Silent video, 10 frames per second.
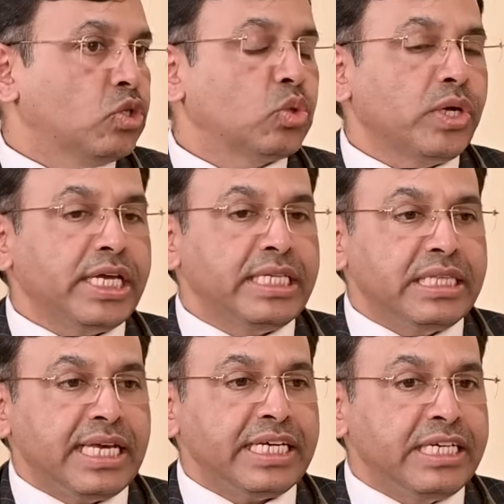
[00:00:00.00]
So
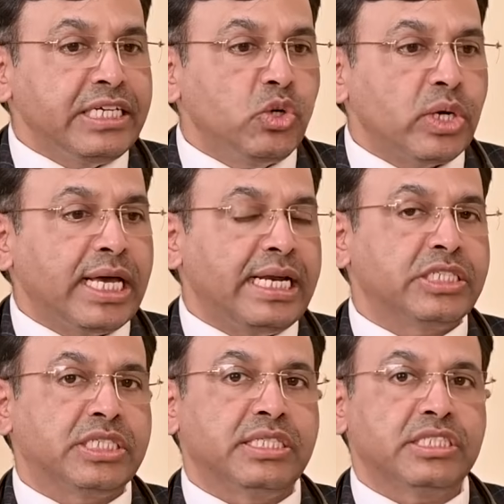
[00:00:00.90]
in their indoor
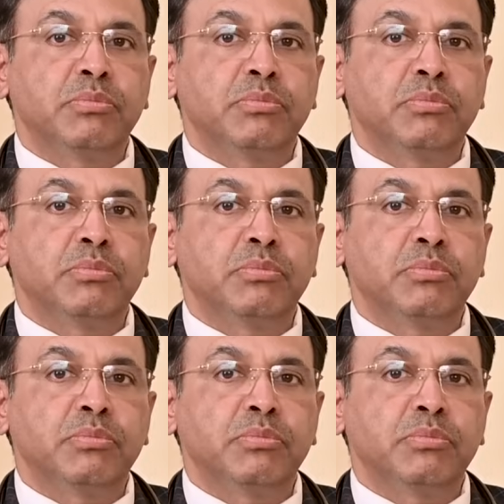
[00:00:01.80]
allergens,